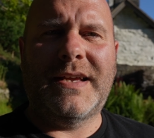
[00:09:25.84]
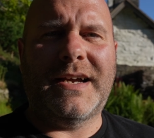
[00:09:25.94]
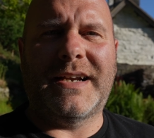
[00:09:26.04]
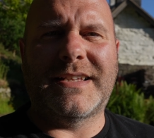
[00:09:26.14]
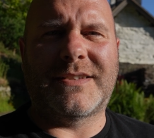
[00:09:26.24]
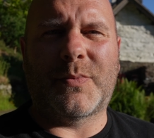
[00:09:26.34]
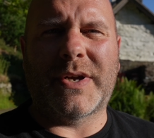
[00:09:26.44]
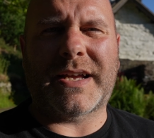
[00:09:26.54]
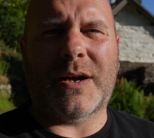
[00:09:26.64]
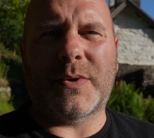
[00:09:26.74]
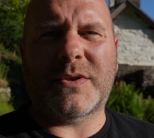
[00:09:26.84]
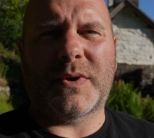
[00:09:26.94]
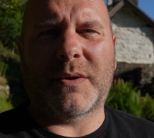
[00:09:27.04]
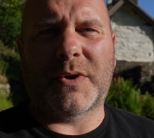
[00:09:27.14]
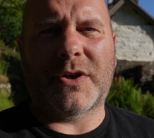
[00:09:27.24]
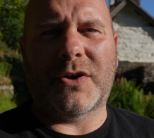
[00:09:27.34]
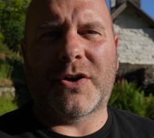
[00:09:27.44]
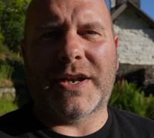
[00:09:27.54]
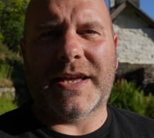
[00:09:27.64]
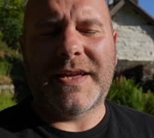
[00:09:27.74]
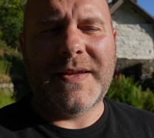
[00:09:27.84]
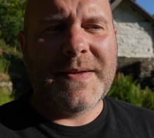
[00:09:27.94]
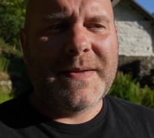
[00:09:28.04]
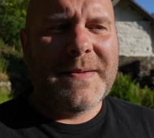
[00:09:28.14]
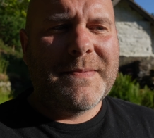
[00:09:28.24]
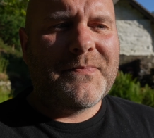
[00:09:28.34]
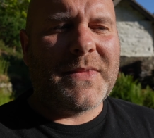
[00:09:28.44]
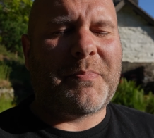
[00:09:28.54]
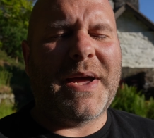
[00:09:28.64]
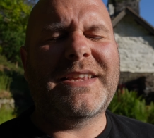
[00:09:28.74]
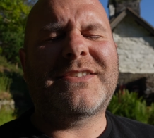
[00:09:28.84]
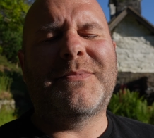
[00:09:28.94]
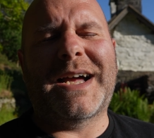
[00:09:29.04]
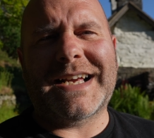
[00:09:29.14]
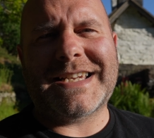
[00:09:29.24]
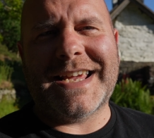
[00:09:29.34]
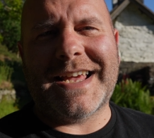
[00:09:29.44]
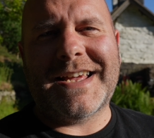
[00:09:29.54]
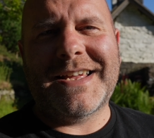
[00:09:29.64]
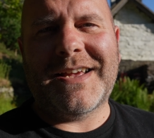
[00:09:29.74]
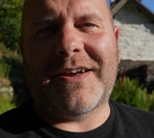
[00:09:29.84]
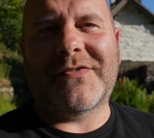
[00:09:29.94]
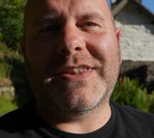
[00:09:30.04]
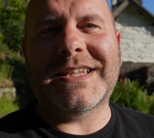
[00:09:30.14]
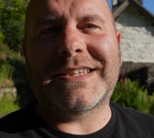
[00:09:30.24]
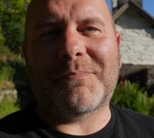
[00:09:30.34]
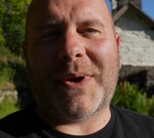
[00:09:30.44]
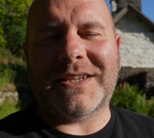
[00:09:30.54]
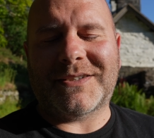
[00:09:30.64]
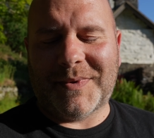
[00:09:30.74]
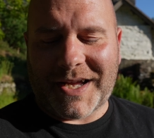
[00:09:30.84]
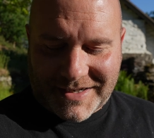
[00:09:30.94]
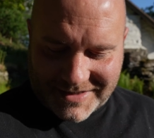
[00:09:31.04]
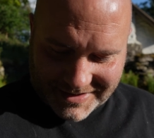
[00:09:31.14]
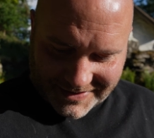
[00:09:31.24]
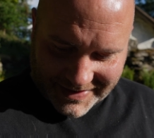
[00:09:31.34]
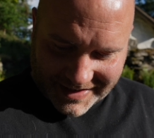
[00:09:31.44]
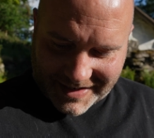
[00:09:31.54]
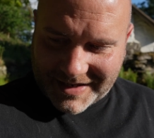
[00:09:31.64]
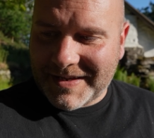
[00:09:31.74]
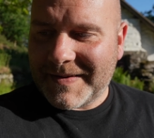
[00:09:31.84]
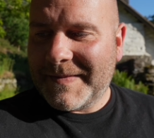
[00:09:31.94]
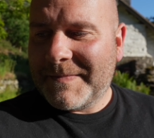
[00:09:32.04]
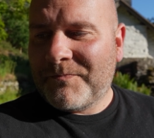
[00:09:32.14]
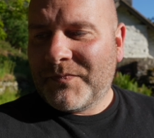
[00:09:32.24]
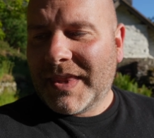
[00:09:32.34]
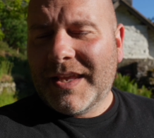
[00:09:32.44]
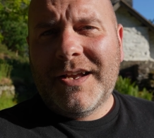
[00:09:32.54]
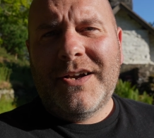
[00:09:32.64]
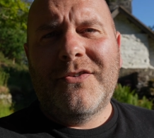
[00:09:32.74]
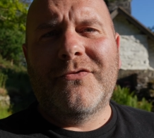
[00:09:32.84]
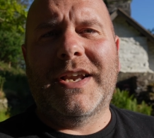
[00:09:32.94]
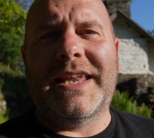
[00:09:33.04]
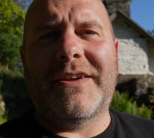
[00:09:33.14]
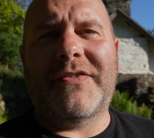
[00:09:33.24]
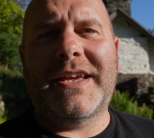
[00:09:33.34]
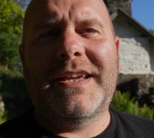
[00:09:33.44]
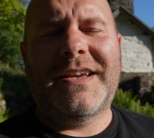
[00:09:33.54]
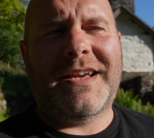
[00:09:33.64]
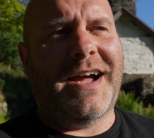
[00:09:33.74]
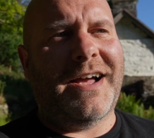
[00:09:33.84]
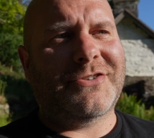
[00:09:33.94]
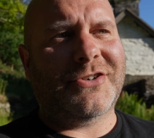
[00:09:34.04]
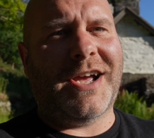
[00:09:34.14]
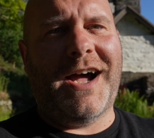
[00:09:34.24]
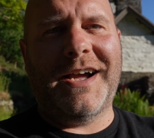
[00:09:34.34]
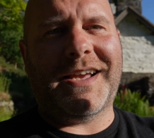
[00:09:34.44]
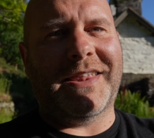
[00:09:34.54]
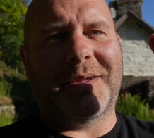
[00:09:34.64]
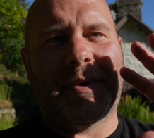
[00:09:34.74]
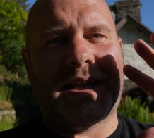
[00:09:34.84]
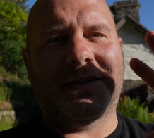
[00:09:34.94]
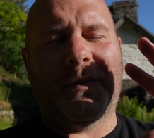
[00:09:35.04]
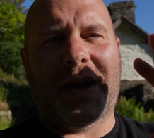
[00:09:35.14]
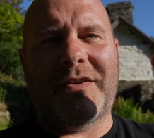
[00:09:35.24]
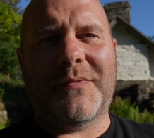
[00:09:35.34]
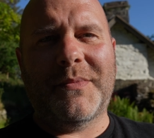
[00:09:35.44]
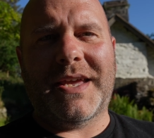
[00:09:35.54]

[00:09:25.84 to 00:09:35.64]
I need to work out which one I'm going to call it. The Petromax, yeah. I've lit the Petromax to relieve it. I just can't get the meat away from the